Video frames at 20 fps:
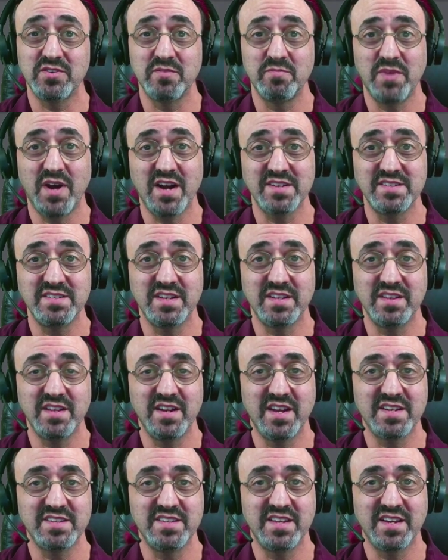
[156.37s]
unboxing, the
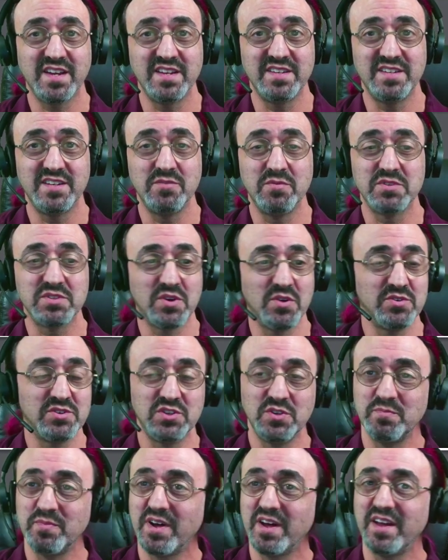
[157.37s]
next thing I did was go
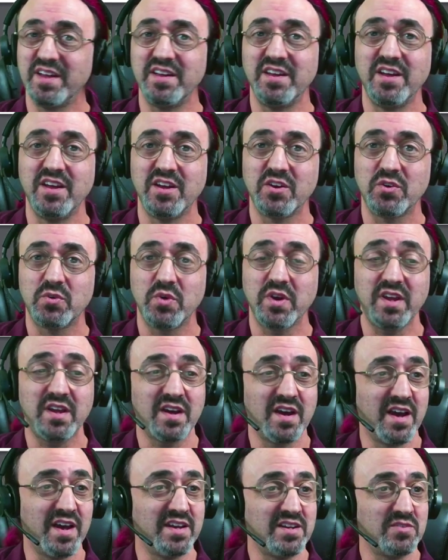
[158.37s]
to my quick
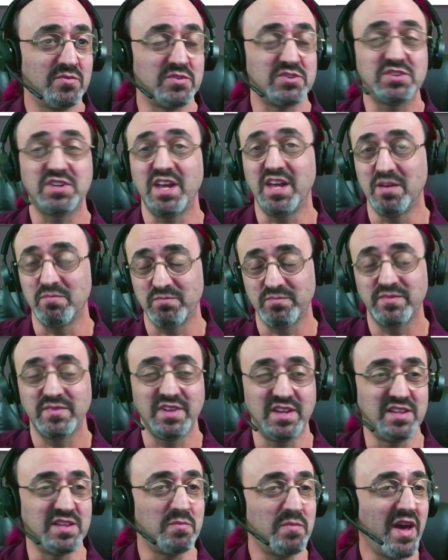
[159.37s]
guide, which came
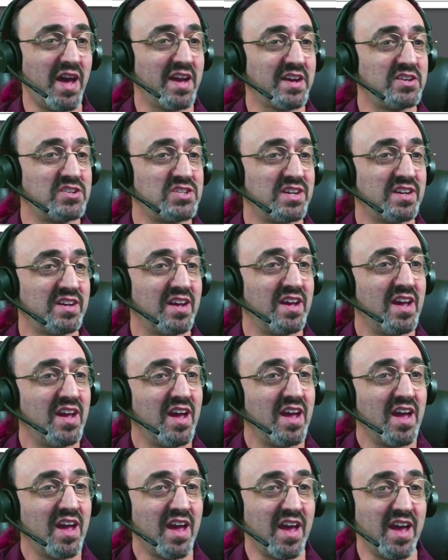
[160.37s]
in the packaging,
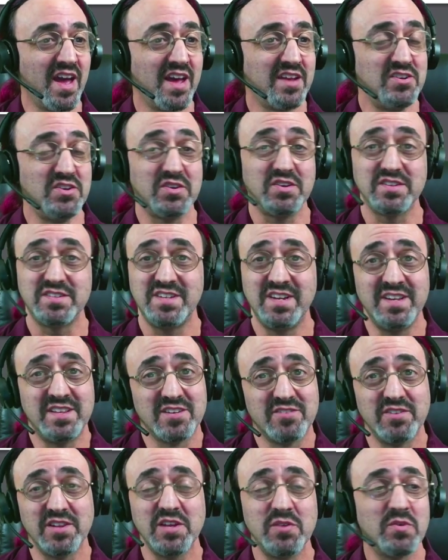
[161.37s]
and you can see
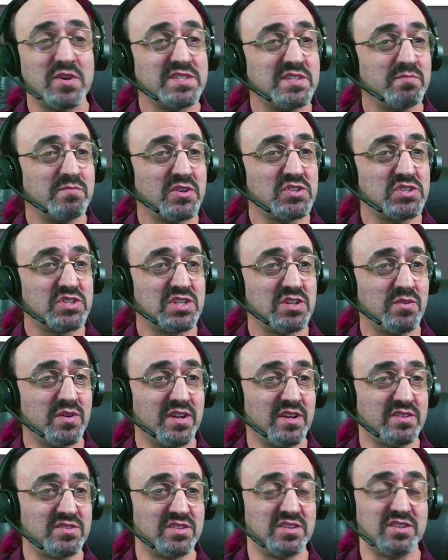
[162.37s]
there really wasn't much to
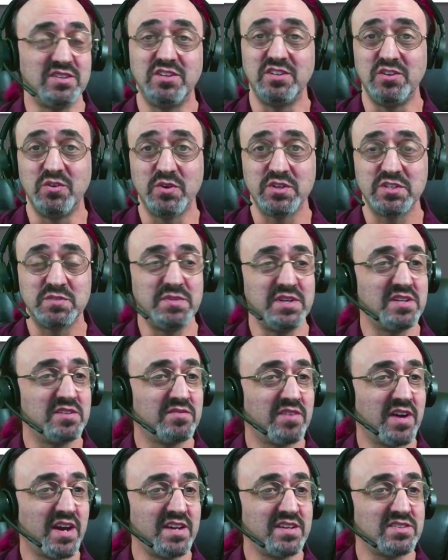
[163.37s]
it. It's a USB
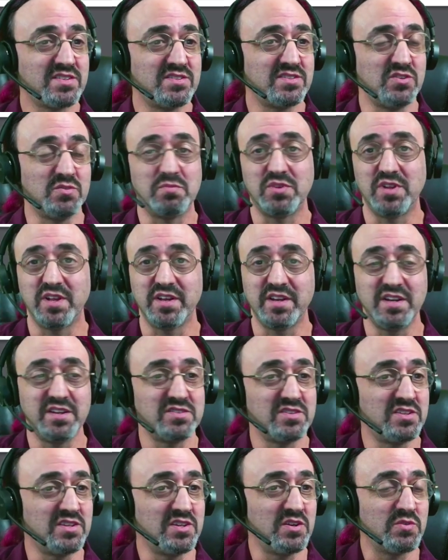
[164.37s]
device. You plug it
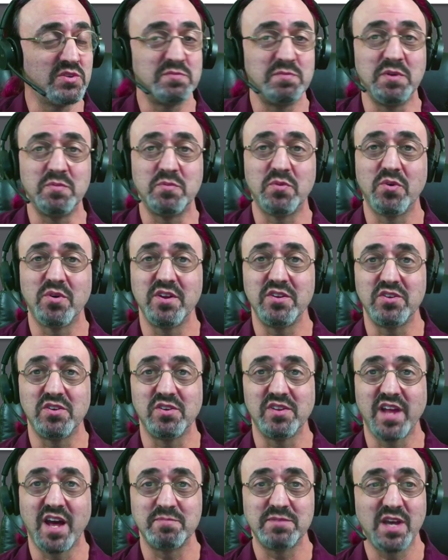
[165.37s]
into the USB port on your
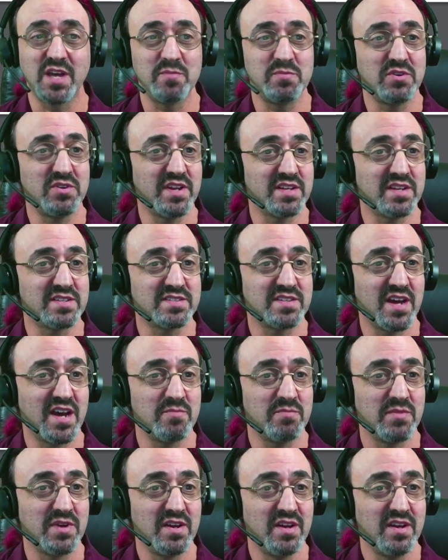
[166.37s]
laptop or your
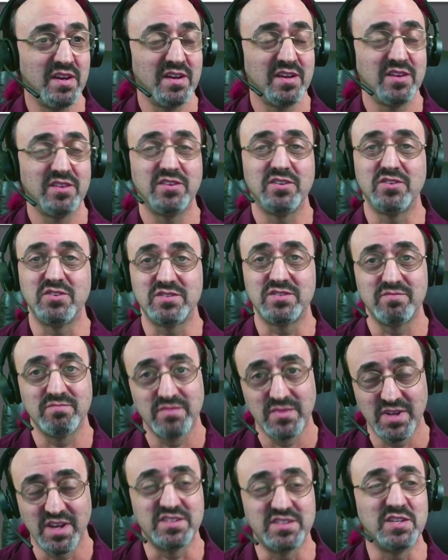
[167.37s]
desktop. There's
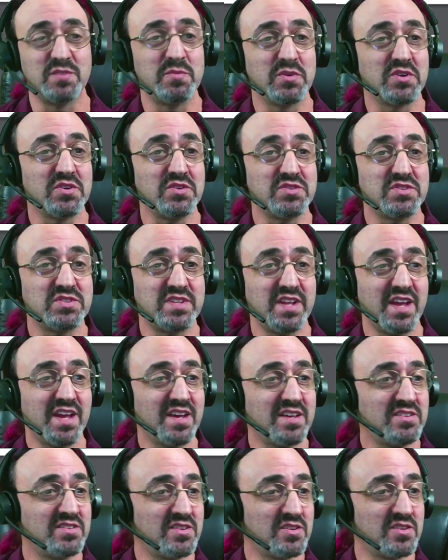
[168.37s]
a typical
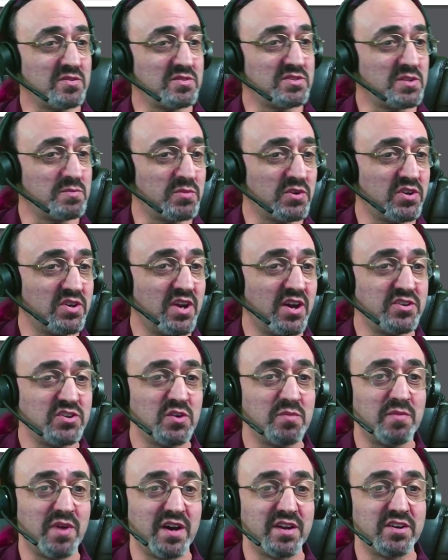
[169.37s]
stand to put it on your
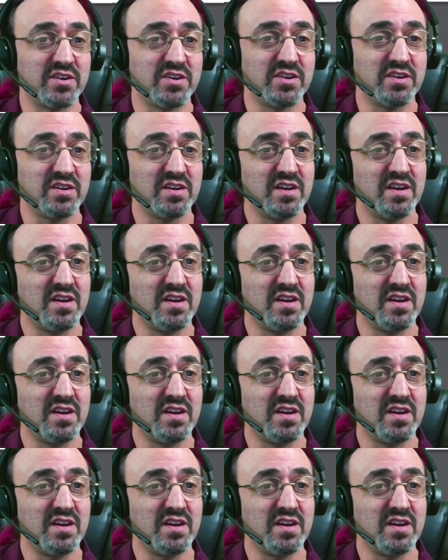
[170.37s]
monitor.